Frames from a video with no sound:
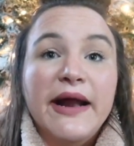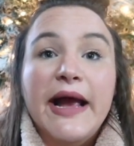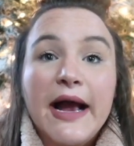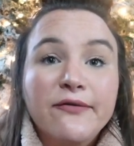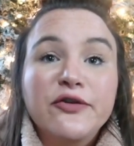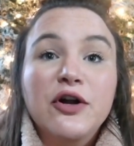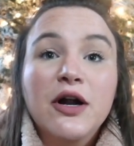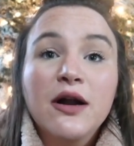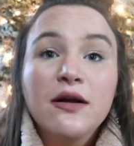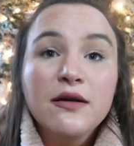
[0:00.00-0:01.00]

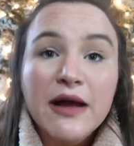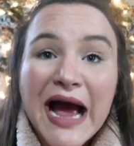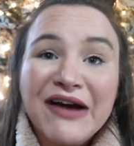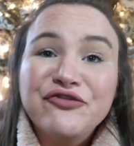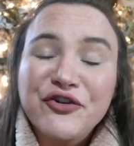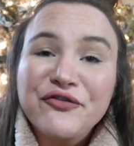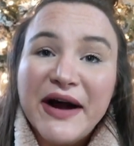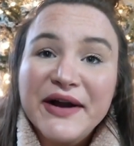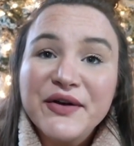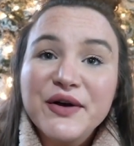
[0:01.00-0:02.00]
After
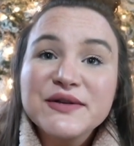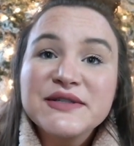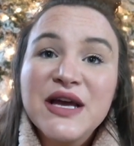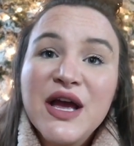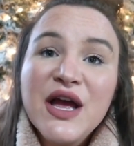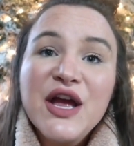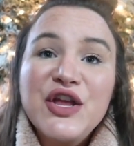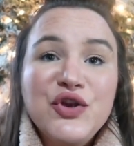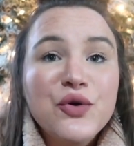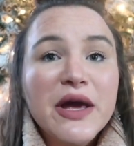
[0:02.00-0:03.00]
finals,
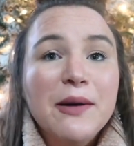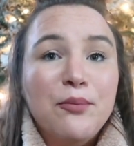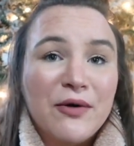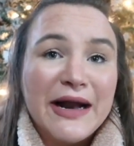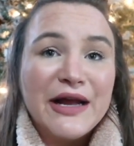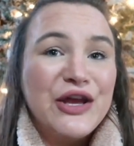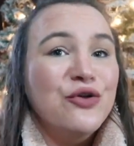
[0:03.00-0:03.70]
you get a break.